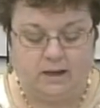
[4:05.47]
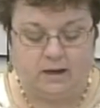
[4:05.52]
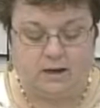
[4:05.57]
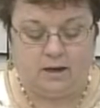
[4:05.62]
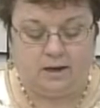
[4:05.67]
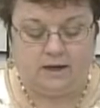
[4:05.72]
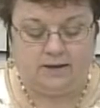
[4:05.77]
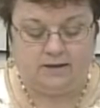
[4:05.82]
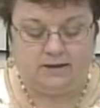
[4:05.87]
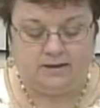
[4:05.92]

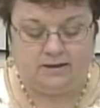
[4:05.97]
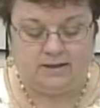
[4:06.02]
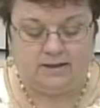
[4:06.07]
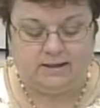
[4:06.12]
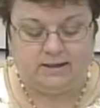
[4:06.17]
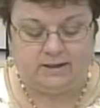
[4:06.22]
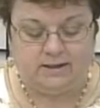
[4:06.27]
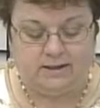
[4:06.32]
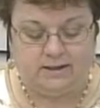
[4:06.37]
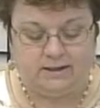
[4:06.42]
On
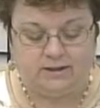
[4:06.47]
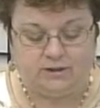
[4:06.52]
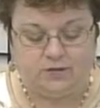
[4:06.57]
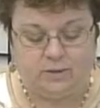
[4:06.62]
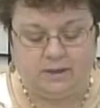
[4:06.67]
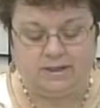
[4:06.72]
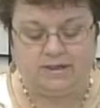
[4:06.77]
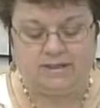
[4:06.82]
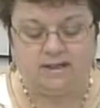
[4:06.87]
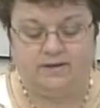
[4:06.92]
the
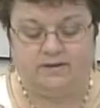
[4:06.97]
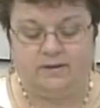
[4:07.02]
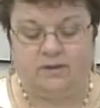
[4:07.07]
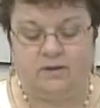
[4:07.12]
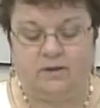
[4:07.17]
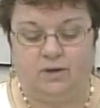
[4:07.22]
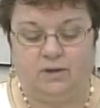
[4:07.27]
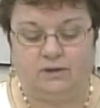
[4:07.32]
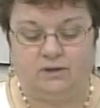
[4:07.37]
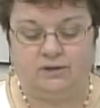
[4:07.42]
27th
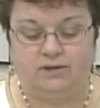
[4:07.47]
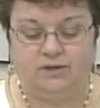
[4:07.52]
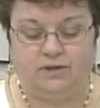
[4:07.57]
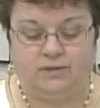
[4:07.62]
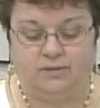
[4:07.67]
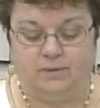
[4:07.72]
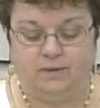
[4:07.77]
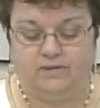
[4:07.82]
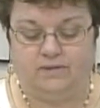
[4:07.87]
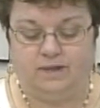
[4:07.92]

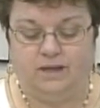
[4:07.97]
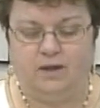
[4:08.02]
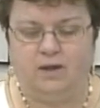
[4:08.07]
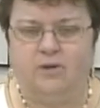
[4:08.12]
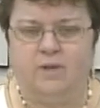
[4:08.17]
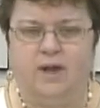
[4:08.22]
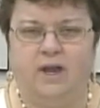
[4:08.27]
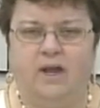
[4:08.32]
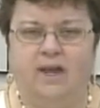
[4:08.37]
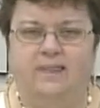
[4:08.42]
also, we have a lot
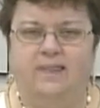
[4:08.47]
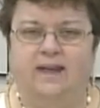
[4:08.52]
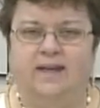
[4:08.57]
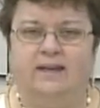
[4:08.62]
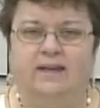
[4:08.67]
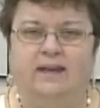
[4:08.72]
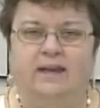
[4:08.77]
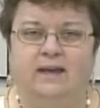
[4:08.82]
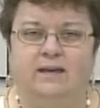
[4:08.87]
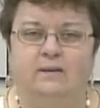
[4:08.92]
going on
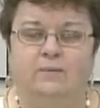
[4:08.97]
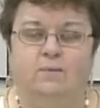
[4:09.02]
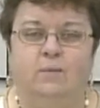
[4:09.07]
that day.